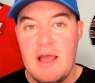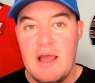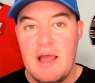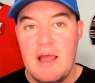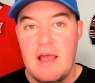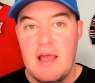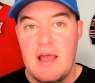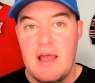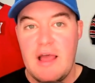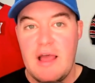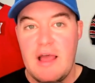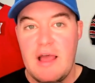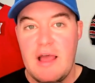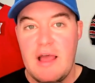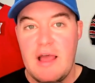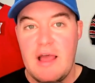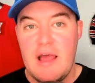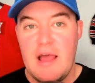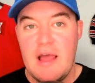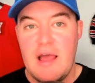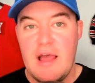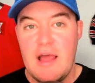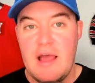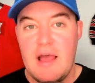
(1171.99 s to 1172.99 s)
Uh,
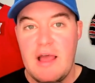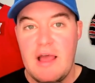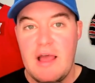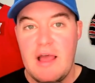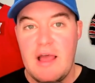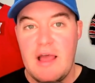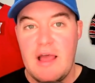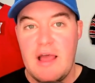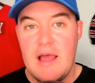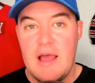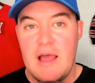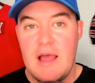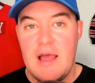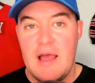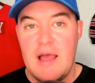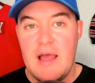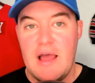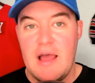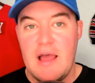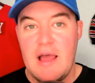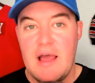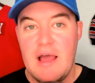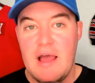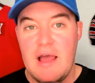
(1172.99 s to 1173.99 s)
that was what gave them
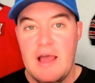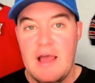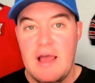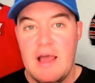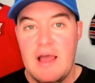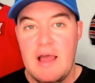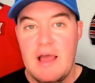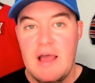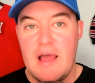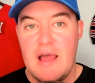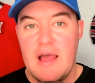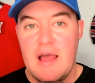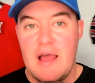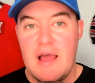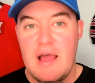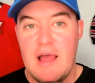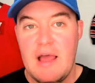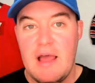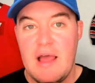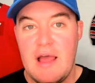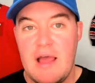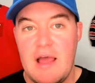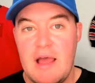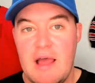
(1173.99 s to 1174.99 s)
some issues, was when he
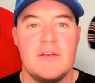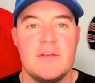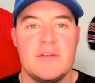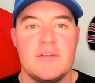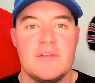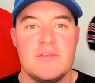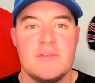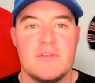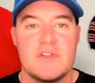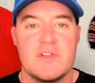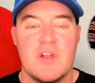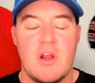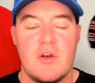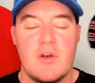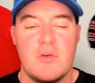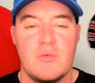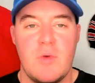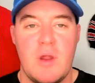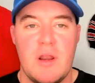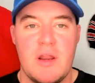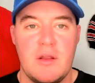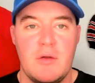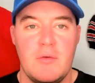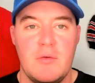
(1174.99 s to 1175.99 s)
got out and started
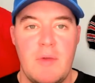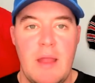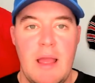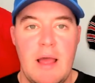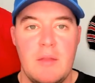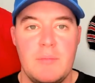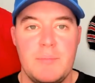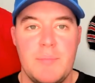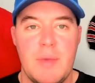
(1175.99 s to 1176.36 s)
running around.